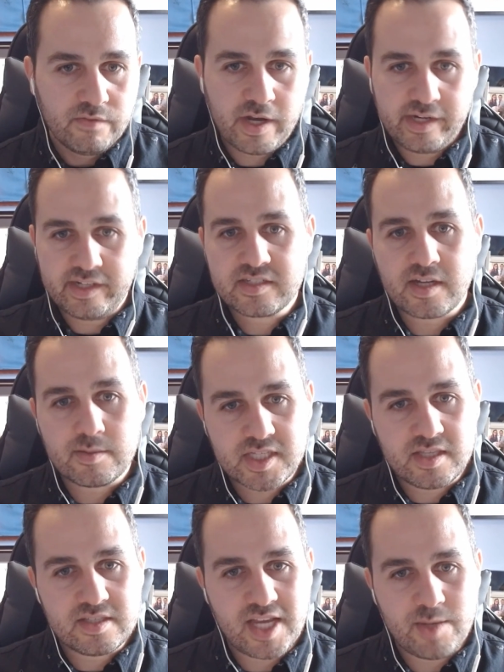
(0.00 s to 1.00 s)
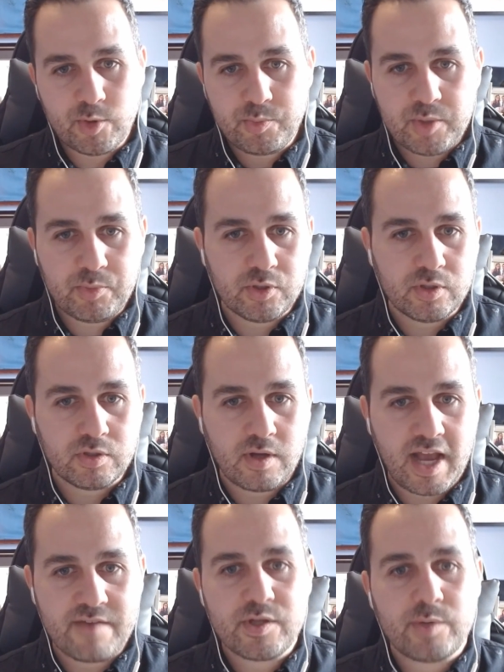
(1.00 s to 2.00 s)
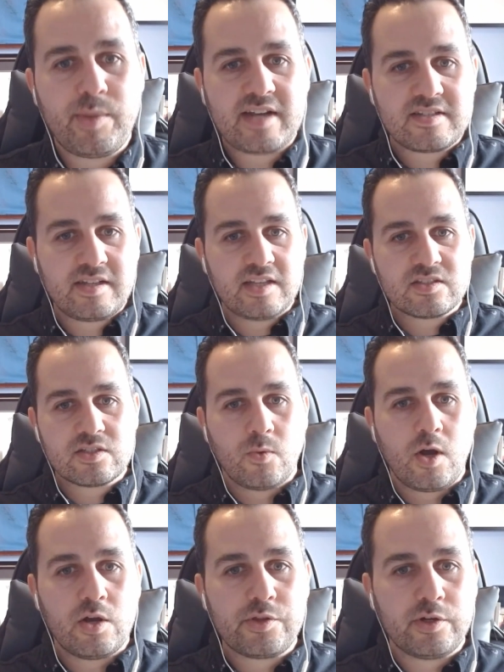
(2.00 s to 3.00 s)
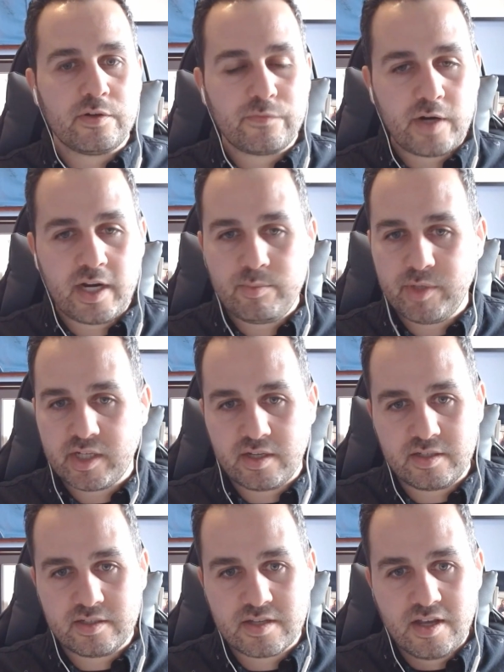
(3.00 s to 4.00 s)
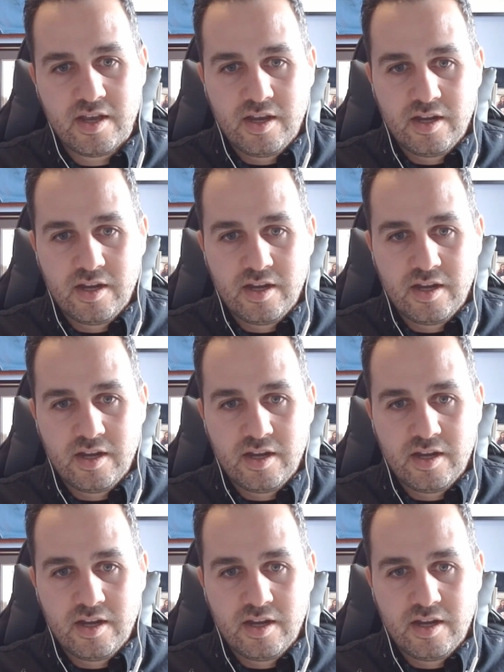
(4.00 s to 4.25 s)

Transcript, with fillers: finance comes to the table, people have their backs against the wall, they're afraid because